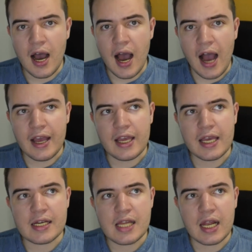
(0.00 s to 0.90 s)
I
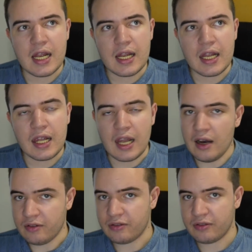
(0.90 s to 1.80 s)

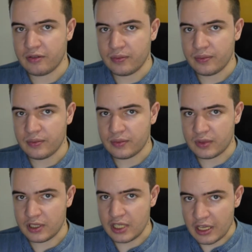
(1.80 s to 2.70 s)
love
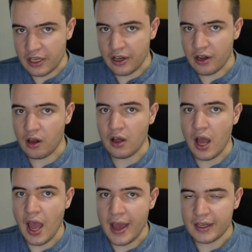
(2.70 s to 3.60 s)
The Girl
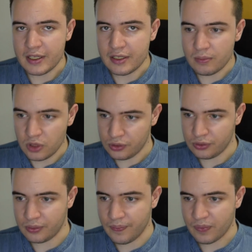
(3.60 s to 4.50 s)
and the Moon.